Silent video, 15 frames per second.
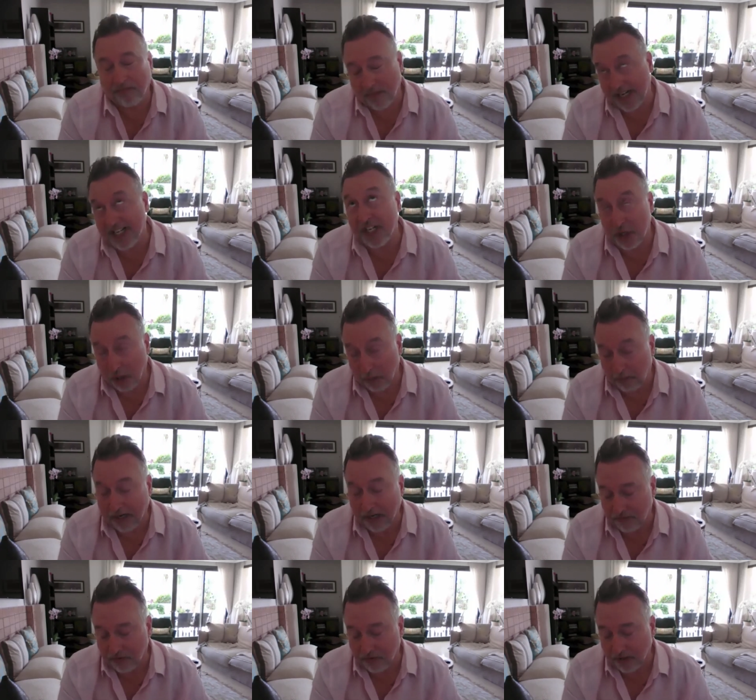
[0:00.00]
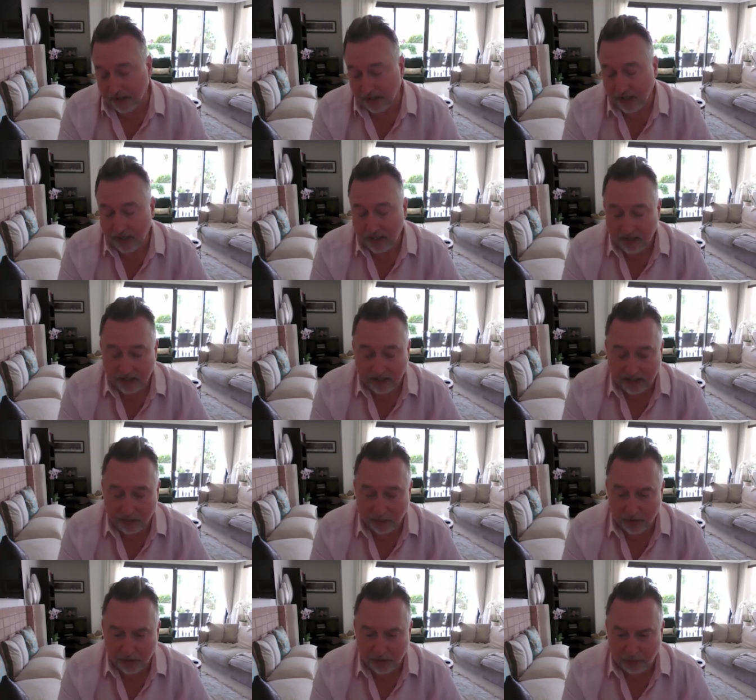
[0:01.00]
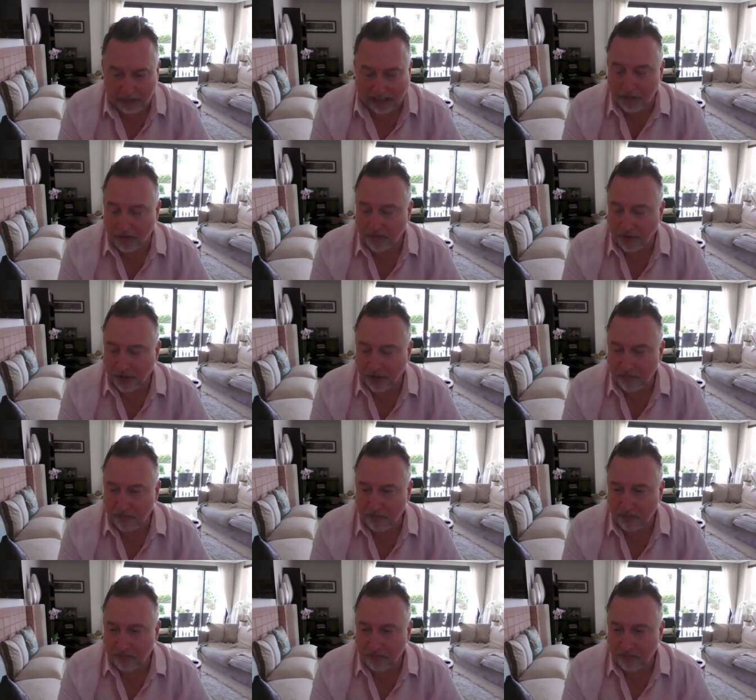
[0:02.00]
additional ban for the uh, was, was applicable for the